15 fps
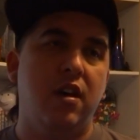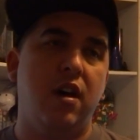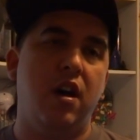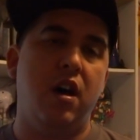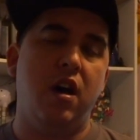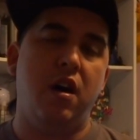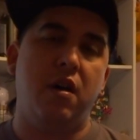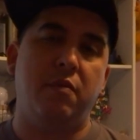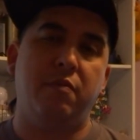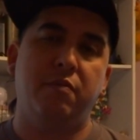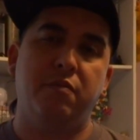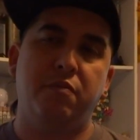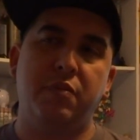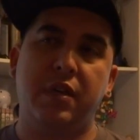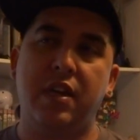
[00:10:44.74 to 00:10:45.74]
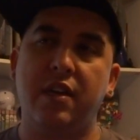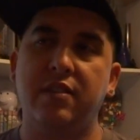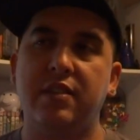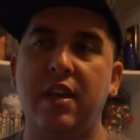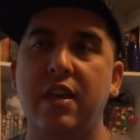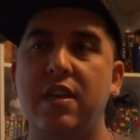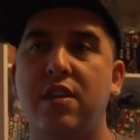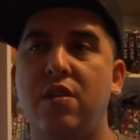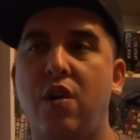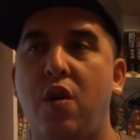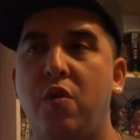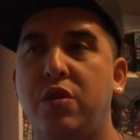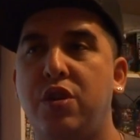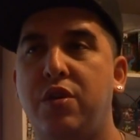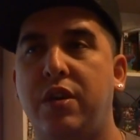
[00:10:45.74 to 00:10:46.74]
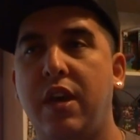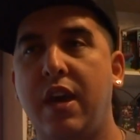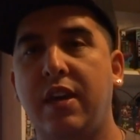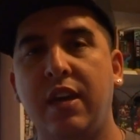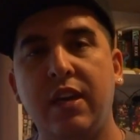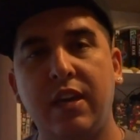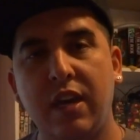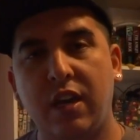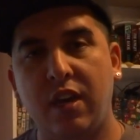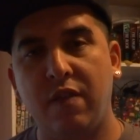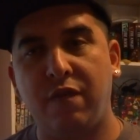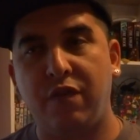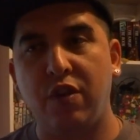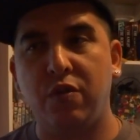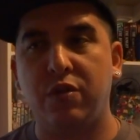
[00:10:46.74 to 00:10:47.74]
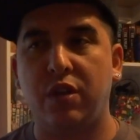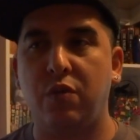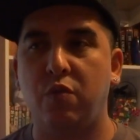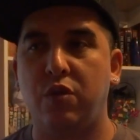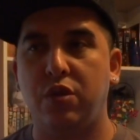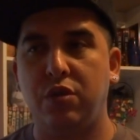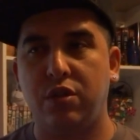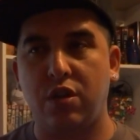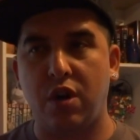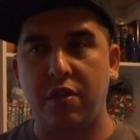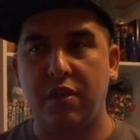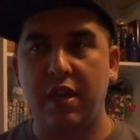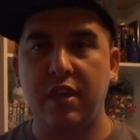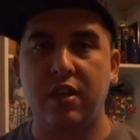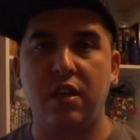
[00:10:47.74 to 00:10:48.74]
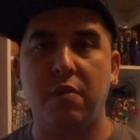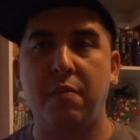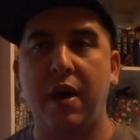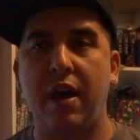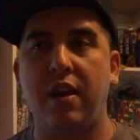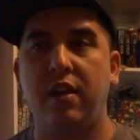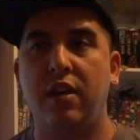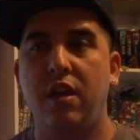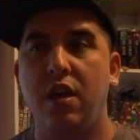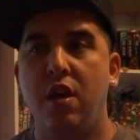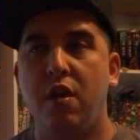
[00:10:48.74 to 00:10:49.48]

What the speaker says: Because, you know, it can get confusing when you start thinking about it.